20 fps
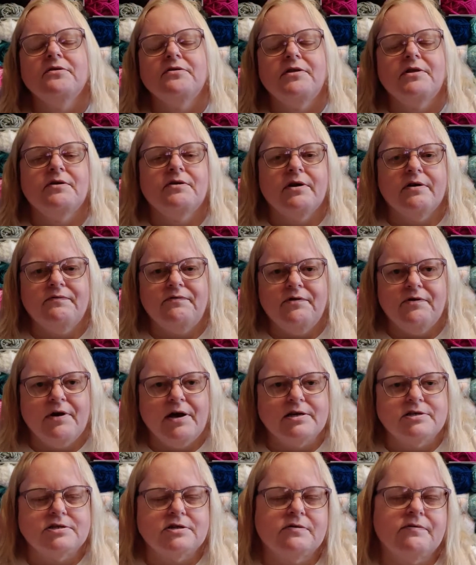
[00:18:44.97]
They'll give you
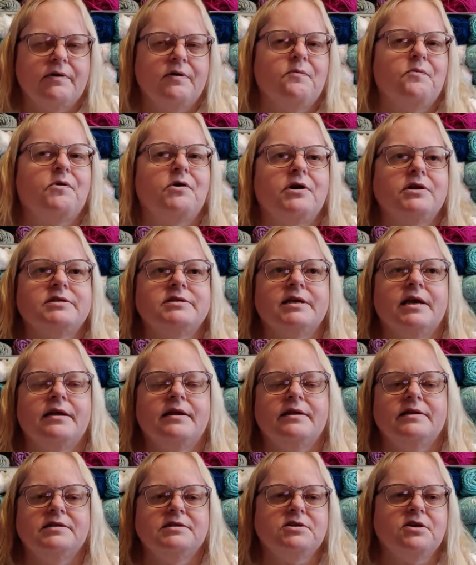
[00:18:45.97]
extra rewards,
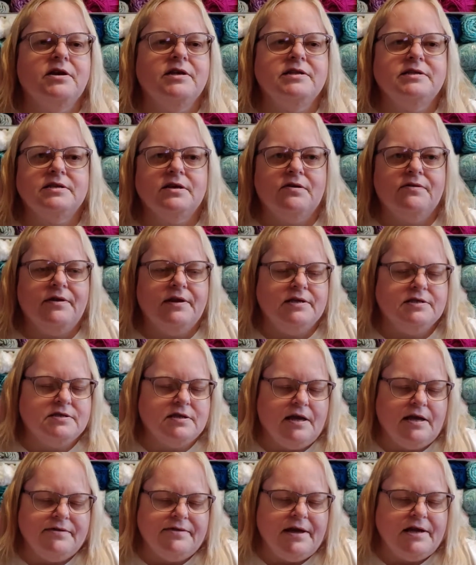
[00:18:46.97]
and it's
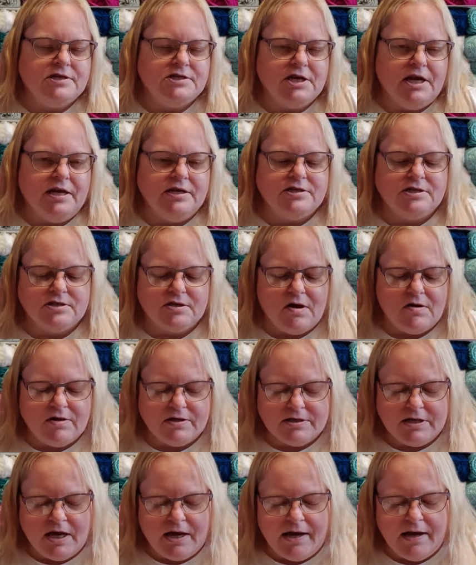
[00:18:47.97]
that changes all the
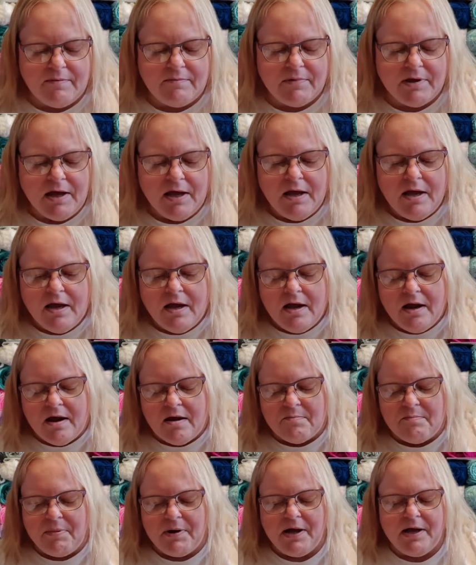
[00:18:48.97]
time.
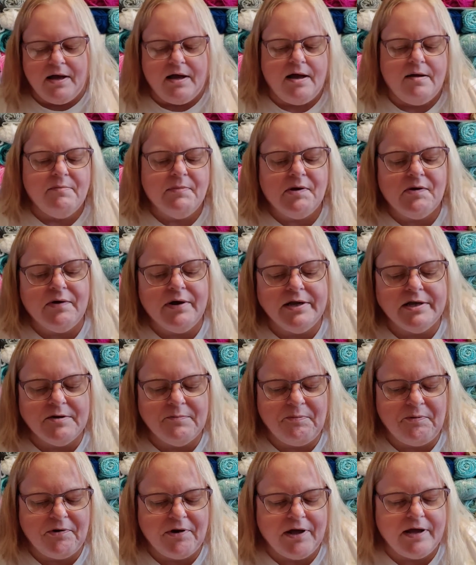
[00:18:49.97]
But I'm going to
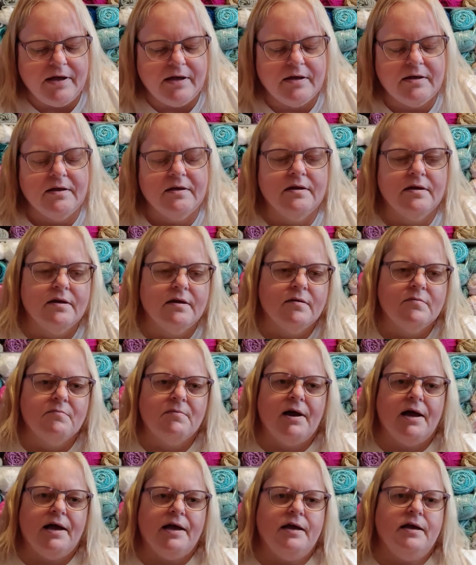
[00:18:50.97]
put
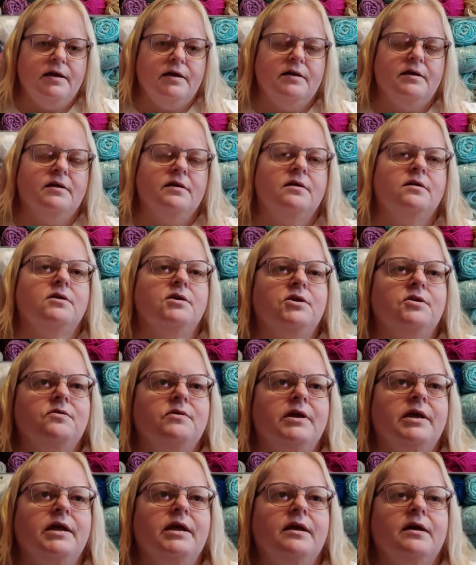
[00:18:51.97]
my
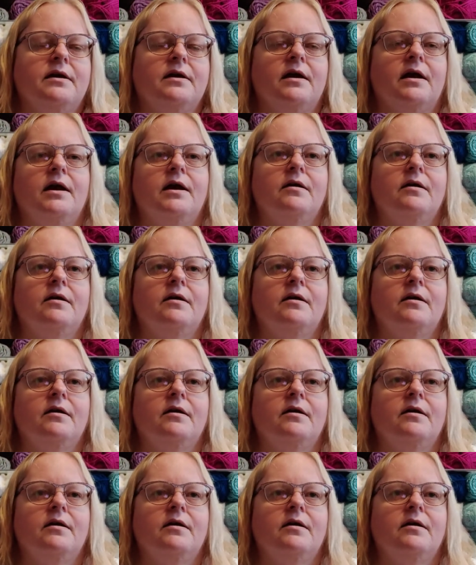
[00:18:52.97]
unique